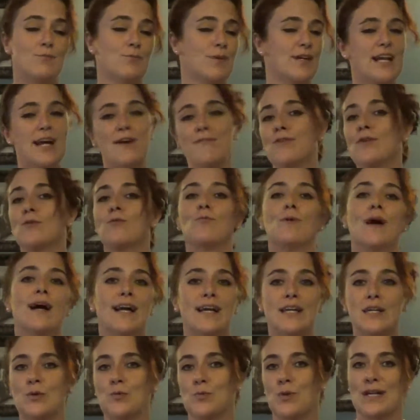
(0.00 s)
Whatever
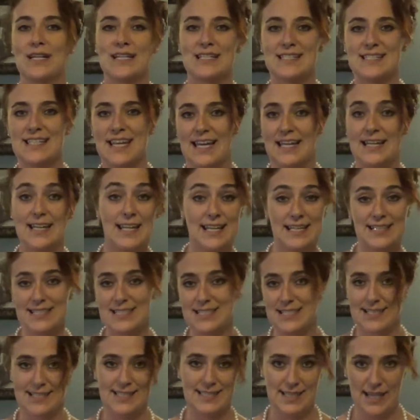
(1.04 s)
way you want to say it,
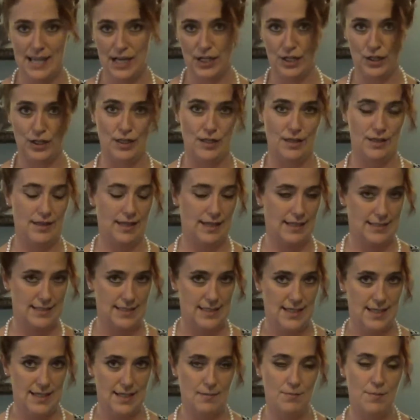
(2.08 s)
it's just not a good thing to
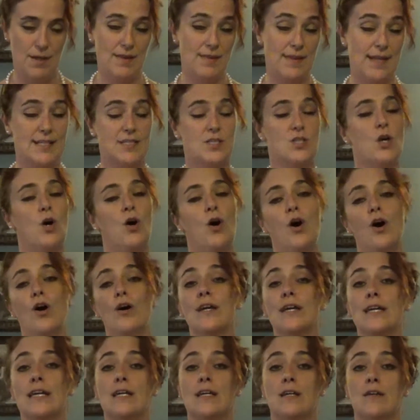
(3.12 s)
him, and that's all
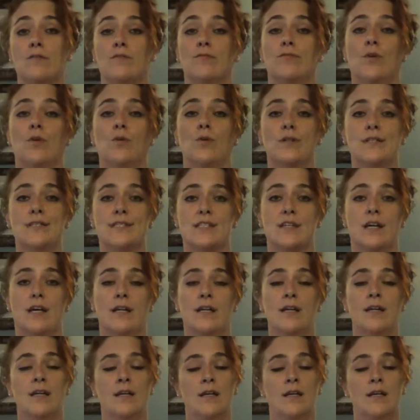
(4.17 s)
he can focus on.